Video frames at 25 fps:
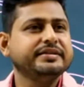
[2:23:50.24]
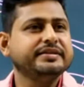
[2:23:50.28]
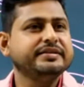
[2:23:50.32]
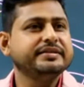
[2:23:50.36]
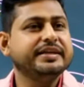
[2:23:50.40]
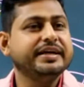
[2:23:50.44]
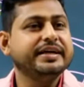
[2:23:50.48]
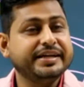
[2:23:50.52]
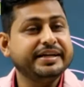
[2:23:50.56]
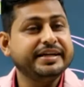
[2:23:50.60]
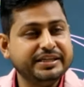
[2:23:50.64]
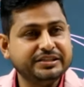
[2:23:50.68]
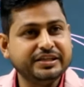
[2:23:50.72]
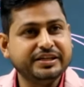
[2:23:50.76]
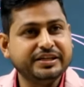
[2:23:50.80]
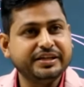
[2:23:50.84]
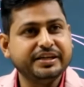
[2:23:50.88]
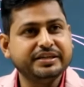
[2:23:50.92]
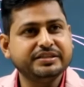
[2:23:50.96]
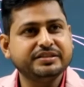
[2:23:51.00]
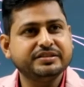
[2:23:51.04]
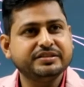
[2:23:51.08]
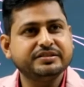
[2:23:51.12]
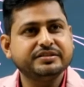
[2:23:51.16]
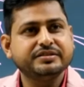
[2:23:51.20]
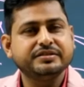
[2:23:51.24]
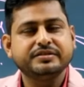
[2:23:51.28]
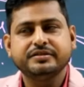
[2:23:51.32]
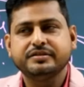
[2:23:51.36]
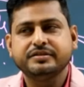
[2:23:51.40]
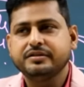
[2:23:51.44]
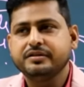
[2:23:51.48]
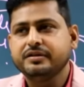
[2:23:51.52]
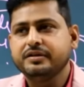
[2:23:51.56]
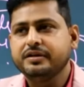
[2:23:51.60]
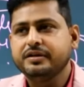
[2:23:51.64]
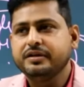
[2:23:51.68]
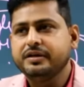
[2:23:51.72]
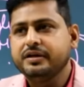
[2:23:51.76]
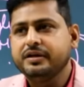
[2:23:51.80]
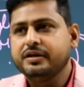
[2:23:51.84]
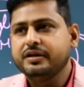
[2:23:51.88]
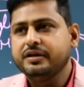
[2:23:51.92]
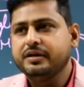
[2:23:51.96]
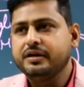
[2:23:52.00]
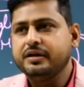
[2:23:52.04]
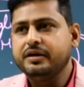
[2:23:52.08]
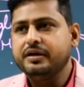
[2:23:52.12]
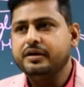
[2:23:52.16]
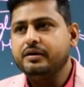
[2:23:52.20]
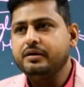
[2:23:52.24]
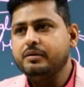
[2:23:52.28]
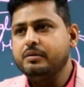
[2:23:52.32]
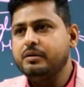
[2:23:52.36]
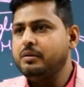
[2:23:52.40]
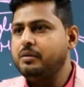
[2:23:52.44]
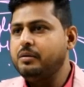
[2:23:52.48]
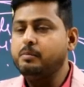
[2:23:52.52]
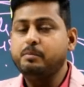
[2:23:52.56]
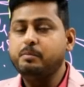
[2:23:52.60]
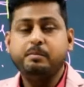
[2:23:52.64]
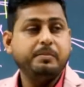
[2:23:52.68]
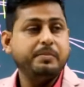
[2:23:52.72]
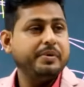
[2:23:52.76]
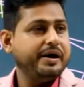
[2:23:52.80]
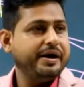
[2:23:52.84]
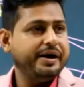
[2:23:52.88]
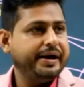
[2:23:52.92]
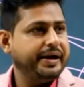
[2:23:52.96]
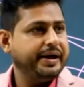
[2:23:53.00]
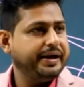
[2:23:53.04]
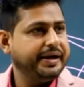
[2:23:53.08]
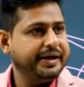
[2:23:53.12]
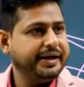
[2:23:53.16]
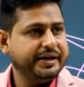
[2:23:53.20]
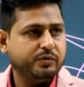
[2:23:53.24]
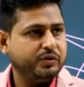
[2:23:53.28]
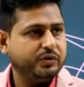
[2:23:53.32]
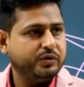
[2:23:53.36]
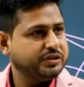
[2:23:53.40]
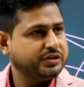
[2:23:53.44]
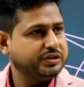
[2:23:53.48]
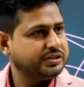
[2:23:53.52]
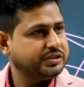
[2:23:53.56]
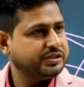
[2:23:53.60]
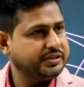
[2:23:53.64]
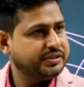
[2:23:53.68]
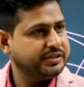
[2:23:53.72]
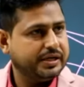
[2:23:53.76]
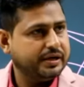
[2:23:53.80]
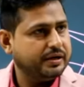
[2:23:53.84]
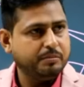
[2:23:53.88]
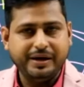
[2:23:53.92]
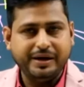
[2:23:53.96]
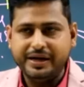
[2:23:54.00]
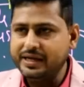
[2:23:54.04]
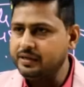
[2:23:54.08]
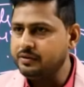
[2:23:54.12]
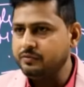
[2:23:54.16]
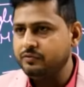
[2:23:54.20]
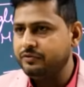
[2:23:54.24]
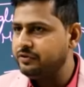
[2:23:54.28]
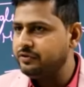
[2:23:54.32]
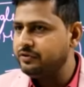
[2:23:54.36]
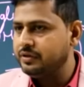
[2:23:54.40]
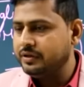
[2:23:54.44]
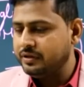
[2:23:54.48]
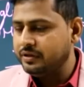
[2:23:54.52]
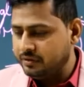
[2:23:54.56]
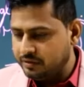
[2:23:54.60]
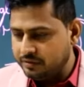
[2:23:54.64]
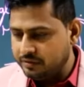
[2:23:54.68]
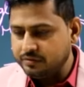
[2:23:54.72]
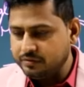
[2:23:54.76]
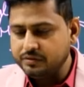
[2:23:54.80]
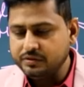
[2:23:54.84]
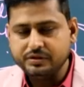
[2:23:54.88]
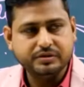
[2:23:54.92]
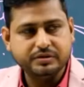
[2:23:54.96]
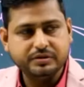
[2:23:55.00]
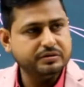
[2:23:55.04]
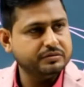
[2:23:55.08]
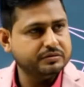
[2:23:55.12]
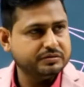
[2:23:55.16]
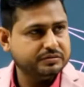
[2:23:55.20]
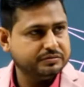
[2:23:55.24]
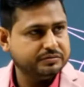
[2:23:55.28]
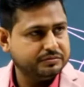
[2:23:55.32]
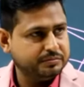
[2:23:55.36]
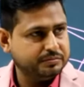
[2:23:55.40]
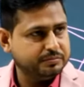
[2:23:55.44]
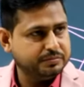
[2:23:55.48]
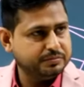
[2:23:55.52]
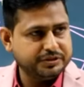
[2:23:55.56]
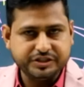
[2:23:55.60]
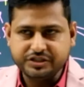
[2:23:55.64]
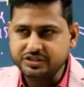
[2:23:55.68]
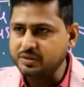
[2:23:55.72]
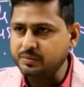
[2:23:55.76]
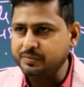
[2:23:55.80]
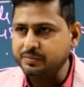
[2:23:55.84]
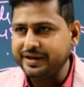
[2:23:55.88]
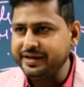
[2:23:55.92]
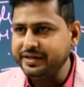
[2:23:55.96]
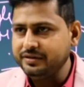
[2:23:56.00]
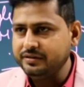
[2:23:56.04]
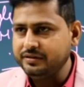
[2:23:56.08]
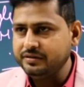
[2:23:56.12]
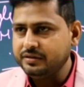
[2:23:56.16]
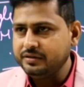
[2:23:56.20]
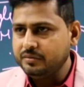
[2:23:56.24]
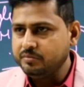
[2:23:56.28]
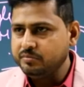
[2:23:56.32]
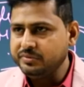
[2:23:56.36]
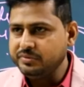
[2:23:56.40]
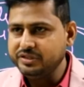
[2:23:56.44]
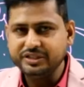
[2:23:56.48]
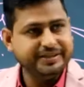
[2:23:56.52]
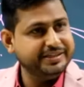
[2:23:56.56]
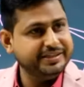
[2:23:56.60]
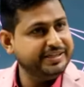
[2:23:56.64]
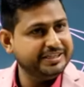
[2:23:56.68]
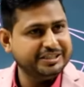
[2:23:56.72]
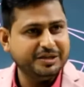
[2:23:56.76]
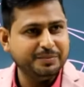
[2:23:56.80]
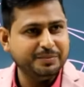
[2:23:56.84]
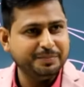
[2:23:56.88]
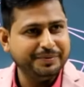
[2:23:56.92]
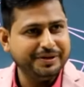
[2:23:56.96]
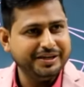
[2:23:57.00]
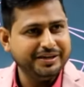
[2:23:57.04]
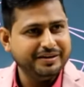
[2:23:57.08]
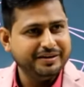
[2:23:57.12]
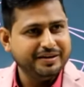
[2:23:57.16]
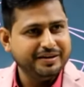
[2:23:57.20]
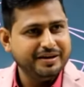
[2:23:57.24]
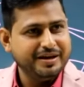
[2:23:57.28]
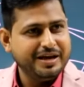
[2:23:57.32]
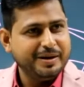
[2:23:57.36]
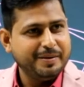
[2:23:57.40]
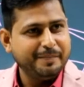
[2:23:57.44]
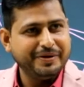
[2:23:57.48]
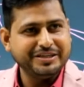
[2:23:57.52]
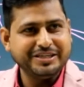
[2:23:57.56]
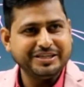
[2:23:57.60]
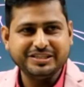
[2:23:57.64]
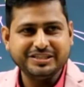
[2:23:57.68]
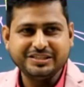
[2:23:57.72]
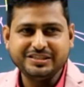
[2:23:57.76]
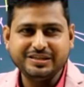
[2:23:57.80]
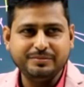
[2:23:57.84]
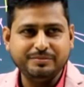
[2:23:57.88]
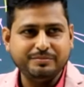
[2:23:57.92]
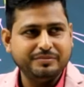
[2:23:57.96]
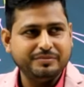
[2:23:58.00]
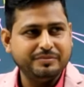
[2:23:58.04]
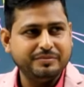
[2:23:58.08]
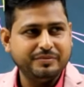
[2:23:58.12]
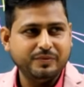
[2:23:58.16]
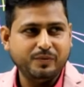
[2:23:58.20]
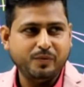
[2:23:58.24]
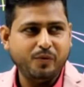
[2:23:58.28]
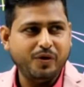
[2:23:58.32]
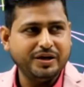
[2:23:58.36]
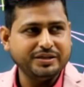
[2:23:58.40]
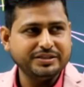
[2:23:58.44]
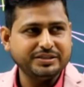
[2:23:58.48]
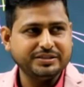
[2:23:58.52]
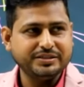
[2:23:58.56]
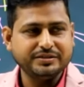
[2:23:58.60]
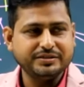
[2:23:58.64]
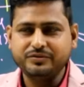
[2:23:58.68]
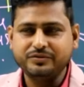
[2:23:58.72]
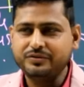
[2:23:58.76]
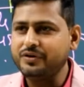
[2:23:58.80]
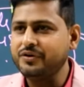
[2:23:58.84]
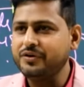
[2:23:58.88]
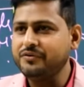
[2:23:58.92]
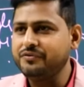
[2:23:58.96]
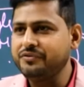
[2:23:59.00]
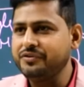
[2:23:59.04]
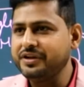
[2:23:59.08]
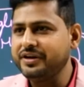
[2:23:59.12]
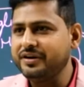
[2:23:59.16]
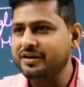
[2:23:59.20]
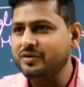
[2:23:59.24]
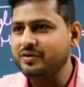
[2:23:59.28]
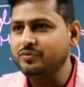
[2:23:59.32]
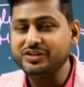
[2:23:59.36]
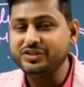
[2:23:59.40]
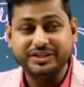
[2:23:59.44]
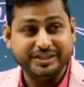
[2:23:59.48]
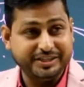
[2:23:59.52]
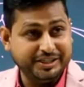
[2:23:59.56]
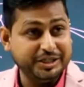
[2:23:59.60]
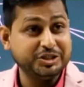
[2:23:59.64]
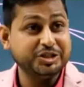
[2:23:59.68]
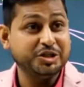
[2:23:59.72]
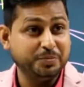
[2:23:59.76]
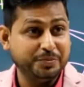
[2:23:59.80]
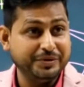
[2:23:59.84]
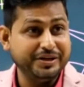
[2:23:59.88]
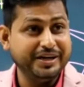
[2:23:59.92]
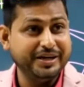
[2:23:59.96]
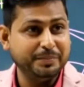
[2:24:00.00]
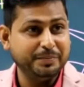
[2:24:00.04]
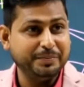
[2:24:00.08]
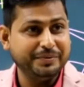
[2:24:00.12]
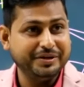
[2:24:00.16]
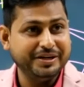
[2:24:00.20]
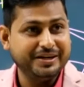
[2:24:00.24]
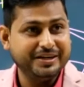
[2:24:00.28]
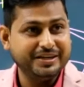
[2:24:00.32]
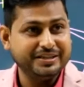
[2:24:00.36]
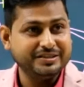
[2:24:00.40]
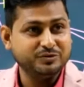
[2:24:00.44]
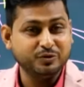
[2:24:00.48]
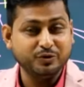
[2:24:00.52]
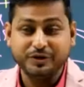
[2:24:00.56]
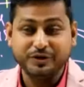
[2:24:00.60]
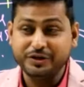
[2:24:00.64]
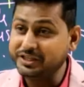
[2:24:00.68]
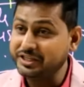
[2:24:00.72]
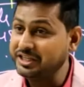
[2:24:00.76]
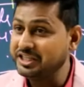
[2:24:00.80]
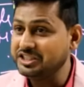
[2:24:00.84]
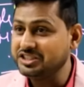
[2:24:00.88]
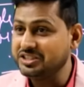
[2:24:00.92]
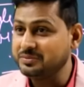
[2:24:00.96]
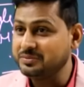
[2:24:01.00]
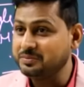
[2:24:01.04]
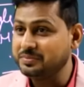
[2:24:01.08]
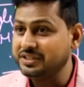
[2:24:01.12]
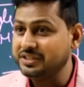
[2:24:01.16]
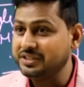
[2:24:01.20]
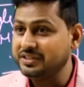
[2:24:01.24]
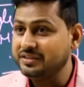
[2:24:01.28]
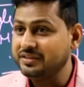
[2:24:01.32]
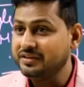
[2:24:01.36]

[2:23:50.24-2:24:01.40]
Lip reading: The reason is it was system, right? Near DHCP. My system was configured with the DHCP IP address through DHCP.